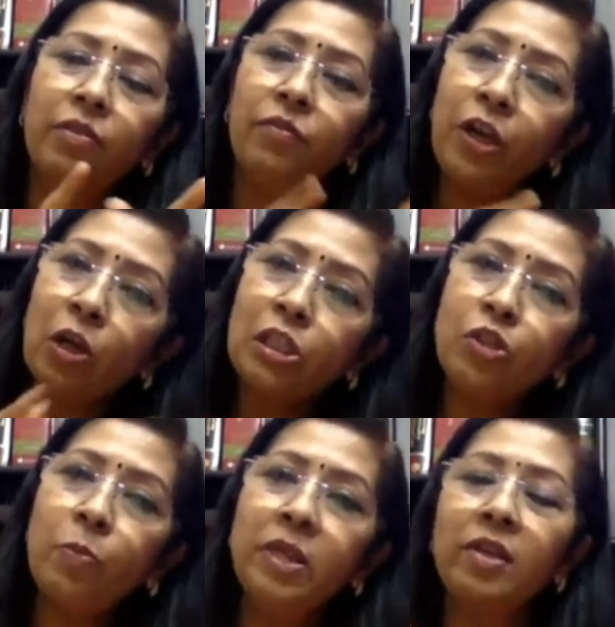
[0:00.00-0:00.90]
will
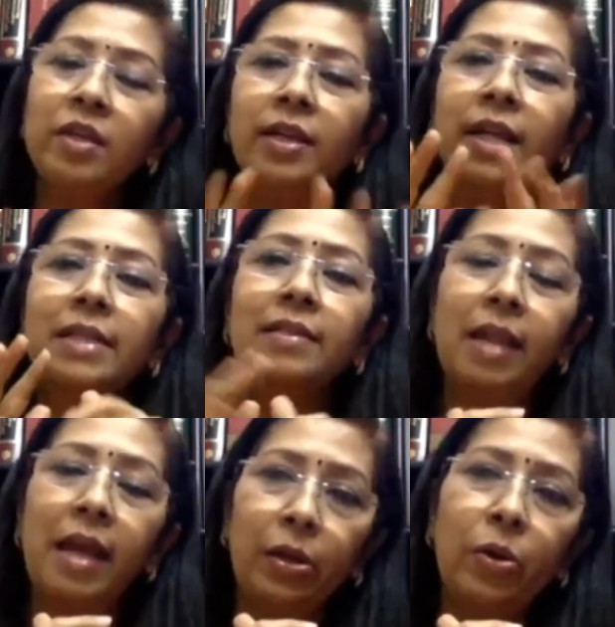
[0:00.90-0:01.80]
also be treated as
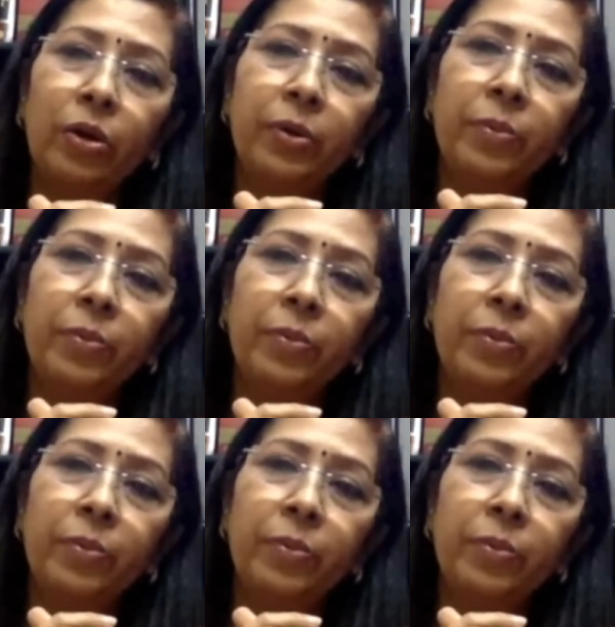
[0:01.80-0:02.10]
landlord.